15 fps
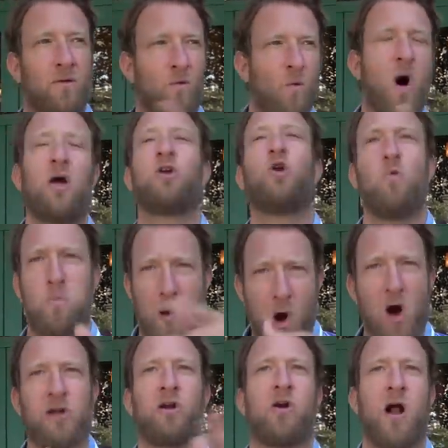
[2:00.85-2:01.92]
While you
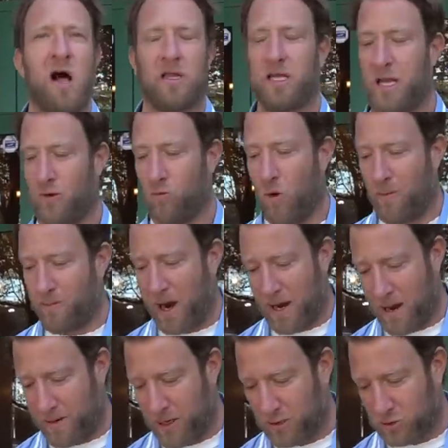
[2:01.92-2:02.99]
ponder, I'll eat. One bite,
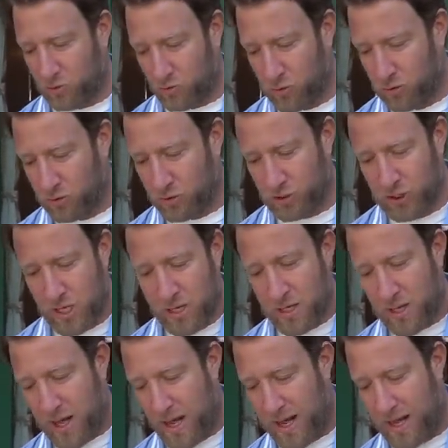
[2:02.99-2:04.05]
everyone knows the rules.
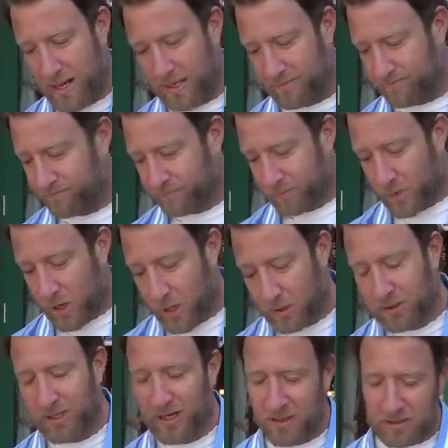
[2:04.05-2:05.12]
Um, a
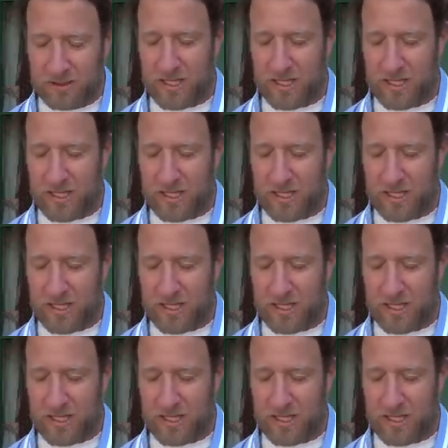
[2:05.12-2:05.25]
little